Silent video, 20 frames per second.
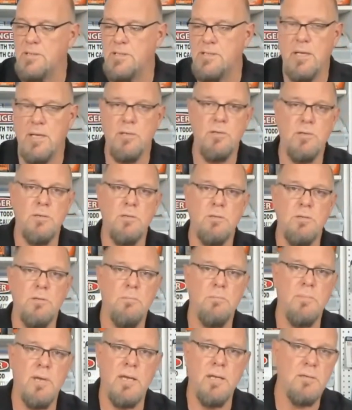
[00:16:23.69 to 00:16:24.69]
Now, you can do them
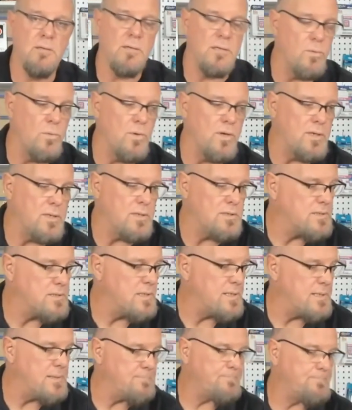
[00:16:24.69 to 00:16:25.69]
manually one at a
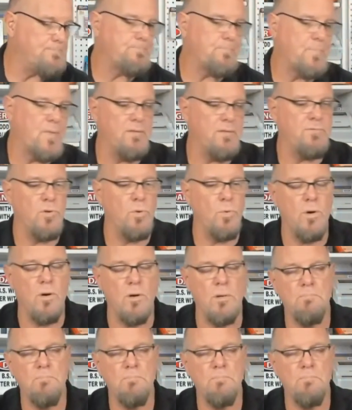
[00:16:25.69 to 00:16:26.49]
time if you want.